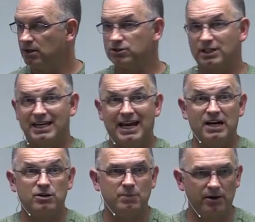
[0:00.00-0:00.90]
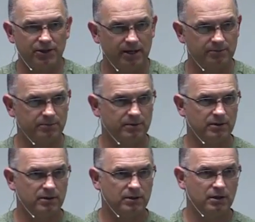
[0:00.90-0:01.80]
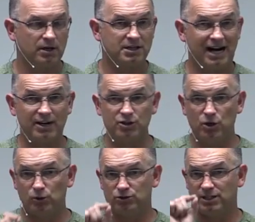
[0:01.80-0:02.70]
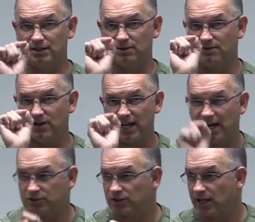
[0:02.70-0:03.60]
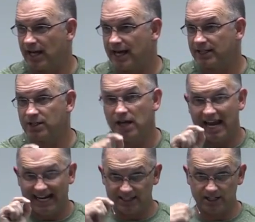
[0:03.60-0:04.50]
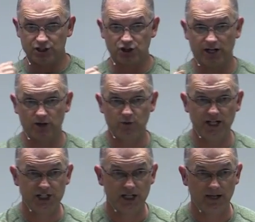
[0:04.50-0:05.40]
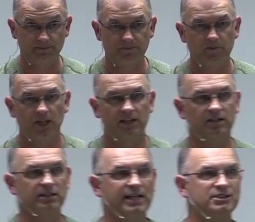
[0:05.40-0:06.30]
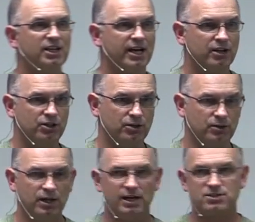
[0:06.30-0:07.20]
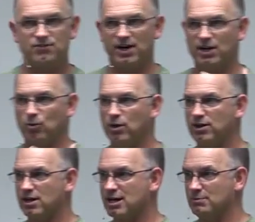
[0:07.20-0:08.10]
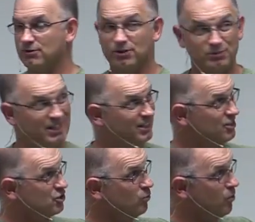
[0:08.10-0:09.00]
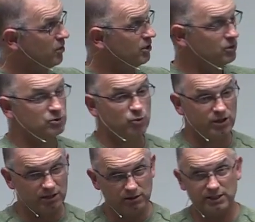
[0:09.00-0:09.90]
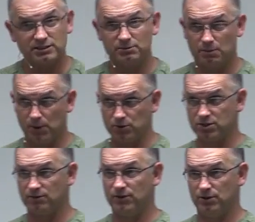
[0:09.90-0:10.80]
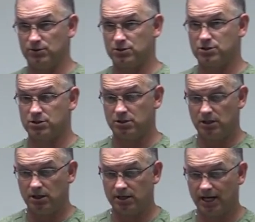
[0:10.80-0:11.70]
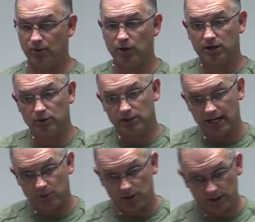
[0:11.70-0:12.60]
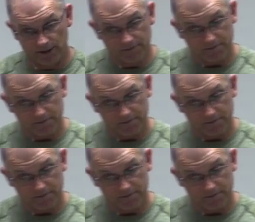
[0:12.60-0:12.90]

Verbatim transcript: to care about them. God knows the, the very hairs on their head and then is trying to reach them. The least I can do is to find out where they're coming from. So, what we're going to do is we're going to look at some opposing views. Okay, we're going to look at what